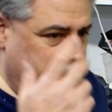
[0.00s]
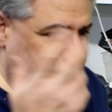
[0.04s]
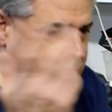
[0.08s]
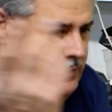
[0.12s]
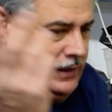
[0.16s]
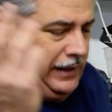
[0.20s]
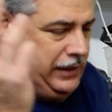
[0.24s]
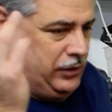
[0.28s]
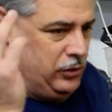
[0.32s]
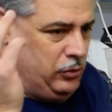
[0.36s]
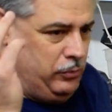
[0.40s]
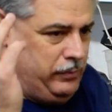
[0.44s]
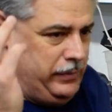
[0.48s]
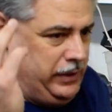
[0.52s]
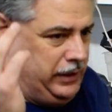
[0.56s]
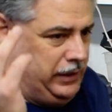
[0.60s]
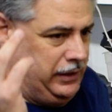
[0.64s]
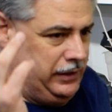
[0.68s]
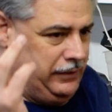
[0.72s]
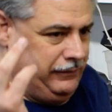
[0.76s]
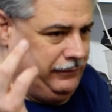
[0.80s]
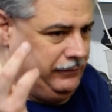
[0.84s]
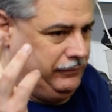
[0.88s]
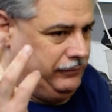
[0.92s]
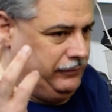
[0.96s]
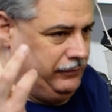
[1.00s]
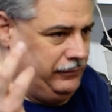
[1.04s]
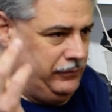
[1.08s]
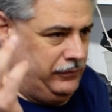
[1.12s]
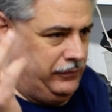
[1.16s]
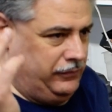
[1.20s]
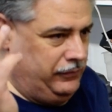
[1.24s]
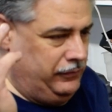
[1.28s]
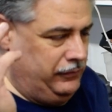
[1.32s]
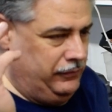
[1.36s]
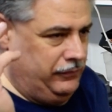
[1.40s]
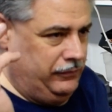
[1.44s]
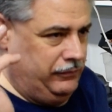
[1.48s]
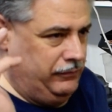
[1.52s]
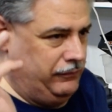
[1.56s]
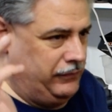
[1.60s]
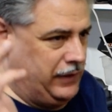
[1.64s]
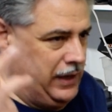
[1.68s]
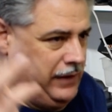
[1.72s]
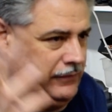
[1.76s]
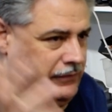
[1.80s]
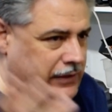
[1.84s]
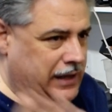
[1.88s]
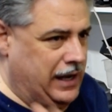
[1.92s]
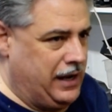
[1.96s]
It's like
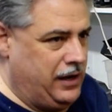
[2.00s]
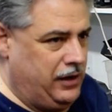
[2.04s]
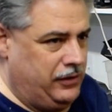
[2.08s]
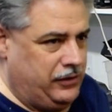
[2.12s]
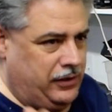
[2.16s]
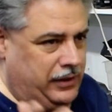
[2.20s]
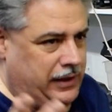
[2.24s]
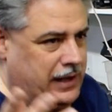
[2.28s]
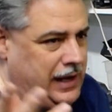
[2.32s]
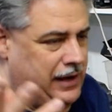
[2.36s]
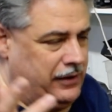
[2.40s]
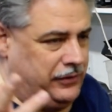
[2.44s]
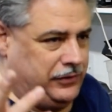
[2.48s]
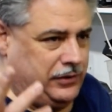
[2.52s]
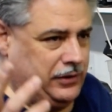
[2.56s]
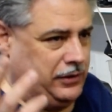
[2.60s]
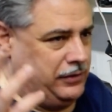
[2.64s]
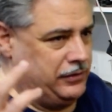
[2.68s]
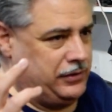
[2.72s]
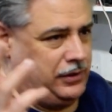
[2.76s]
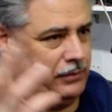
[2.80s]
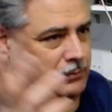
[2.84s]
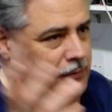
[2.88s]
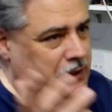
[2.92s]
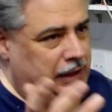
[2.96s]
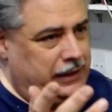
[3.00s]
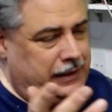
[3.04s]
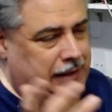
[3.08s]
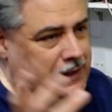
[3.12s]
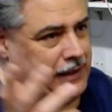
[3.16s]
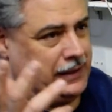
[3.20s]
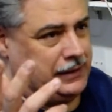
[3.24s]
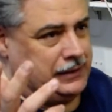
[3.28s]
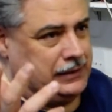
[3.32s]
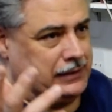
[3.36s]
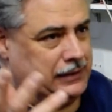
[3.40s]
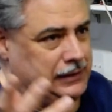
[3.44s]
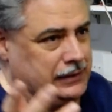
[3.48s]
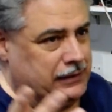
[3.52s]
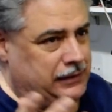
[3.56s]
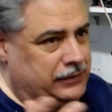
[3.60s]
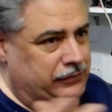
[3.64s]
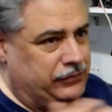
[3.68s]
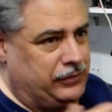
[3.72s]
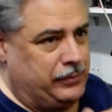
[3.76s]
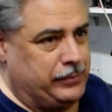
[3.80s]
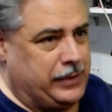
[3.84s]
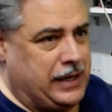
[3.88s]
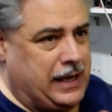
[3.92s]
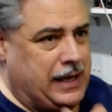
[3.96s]
2,500,000 or something like that,
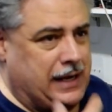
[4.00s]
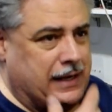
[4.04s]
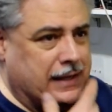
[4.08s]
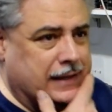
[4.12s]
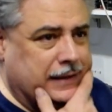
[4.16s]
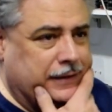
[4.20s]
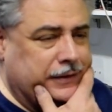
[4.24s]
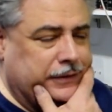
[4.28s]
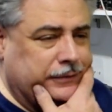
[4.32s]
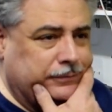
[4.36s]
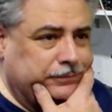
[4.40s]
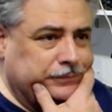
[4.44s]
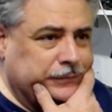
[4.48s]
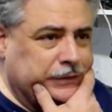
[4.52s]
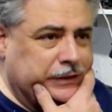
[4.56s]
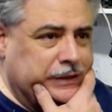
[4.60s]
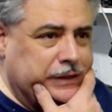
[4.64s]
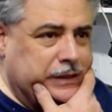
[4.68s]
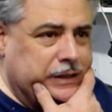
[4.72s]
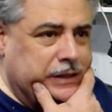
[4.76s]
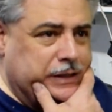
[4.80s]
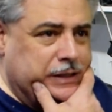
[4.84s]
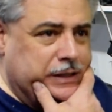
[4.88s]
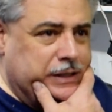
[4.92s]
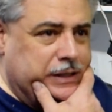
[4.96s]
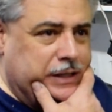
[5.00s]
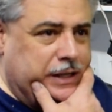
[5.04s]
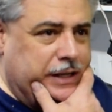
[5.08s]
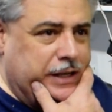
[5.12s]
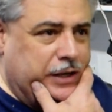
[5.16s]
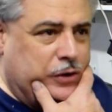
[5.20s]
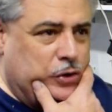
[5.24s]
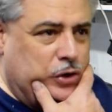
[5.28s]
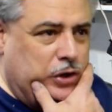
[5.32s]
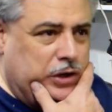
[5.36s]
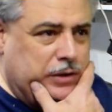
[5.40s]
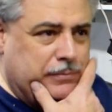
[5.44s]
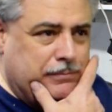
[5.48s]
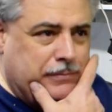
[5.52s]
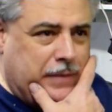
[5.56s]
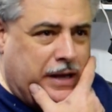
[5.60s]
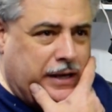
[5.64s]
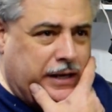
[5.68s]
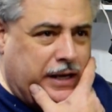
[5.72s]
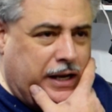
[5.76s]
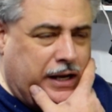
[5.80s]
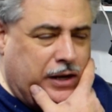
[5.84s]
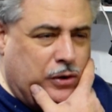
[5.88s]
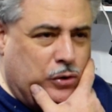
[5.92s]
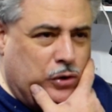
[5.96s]
from Canada. They call
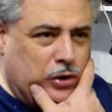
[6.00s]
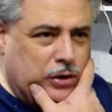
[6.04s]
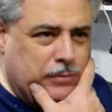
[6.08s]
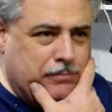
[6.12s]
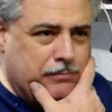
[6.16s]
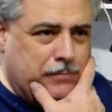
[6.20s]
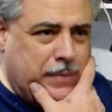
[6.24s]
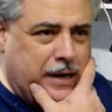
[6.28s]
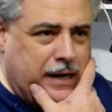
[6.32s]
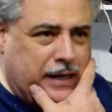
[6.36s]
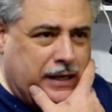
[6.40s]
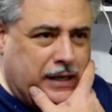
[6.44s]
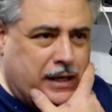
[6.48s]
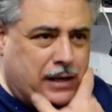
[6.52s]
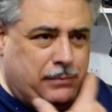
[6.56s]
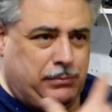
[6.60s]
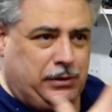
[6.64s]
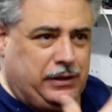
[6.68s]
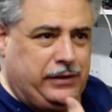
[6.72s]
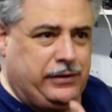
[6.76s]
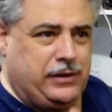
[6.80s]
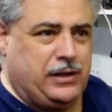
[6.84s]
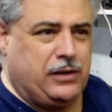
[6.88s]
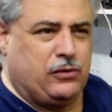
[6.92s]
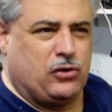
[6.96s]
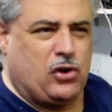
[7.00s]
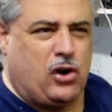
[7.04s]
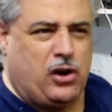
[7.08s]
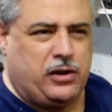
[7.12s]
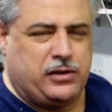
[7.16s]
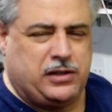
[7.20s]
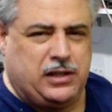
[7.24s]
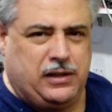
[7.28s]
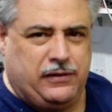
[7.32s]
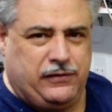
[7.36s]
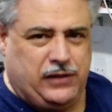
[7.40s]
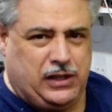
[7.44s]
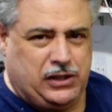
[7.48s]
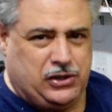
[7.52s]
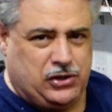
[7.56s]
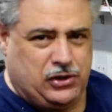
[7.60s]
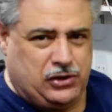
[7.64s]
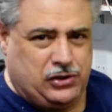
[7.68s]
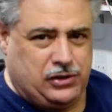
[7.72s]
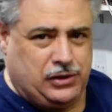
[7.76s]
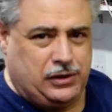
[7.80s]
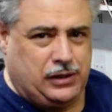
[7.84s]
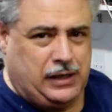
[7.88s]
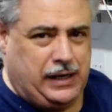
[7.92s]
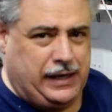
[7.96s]
him Medic, I believe. It's RC
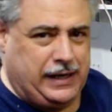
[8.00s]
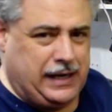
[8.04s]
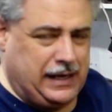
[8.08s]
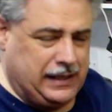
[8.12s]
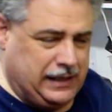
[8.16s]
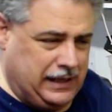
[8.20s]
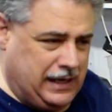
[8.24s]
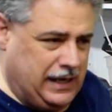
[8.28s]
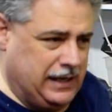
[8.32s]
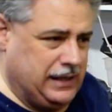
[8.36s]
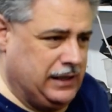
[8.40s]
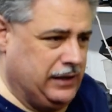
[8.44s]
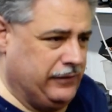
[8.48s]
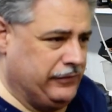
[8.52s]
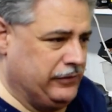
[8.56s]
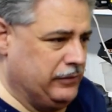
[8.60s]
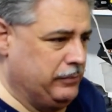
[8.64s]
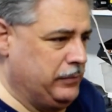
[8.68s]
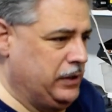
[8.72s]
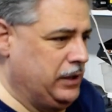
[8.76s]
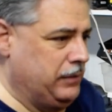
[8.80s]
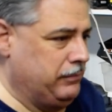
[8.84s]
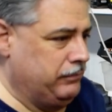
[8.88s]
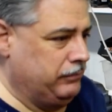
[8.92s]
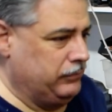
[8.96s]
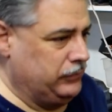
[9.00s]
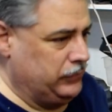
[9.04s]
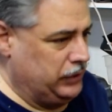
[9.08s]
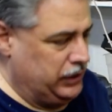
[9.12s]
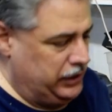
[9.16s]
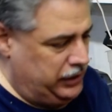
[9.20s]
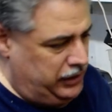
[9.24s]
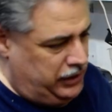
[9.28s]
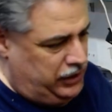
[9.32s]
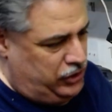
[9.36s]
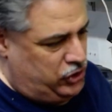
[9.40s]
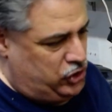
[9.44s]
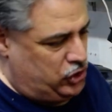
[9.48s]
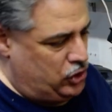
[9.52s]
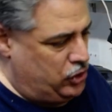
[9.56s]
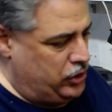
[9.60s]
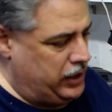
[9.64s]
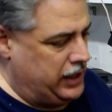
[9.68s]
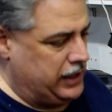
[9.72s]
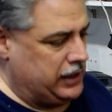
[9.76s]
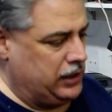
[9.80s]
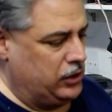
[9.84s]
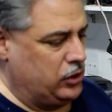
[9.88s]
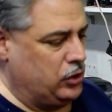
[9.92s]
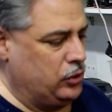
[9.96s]
Adventures. I got the idea from him. He showed
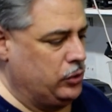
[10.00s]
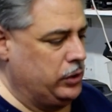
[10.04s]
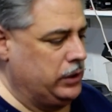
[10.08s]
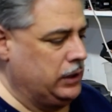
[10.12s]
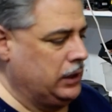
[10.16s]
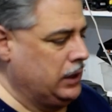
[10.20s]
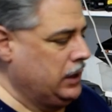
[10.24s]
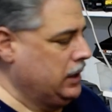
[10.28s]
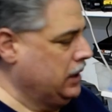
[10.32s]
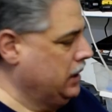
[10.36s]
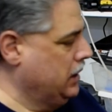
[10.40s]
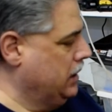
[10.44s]
how to do it.